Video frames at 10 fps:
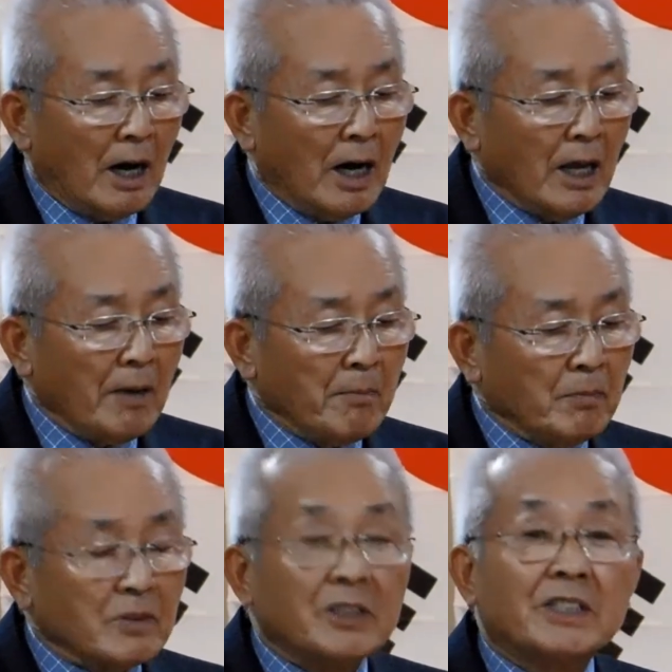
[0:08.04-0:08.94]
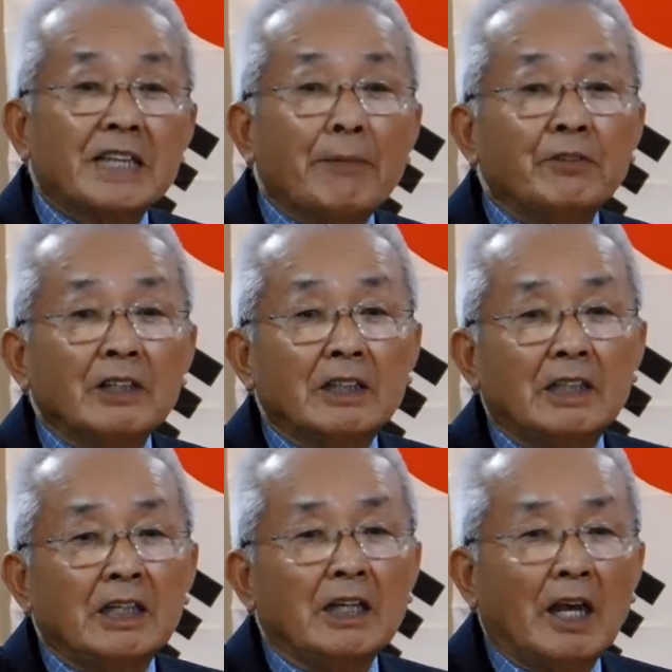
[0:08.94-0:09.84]
I am
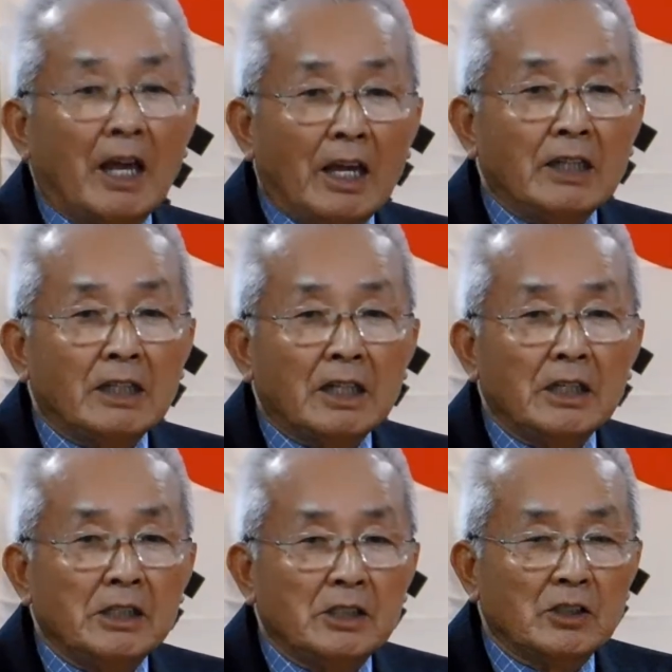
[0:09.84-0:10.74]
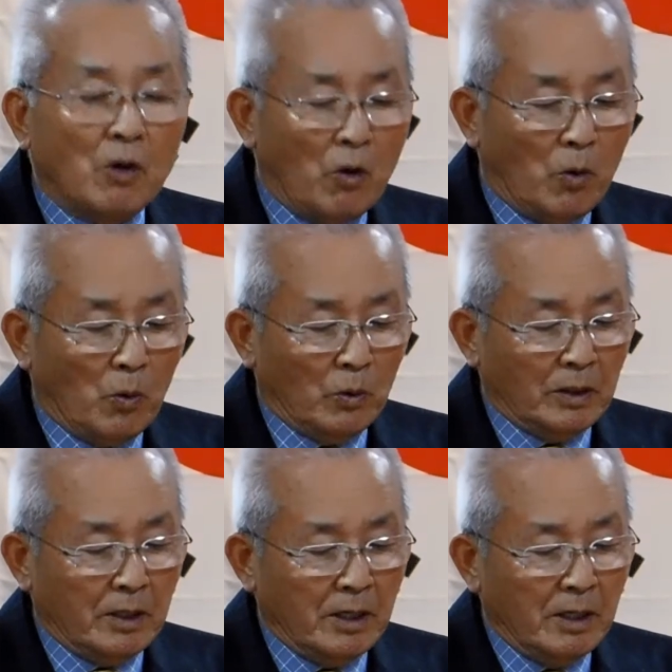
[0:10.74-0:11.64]
78 years old.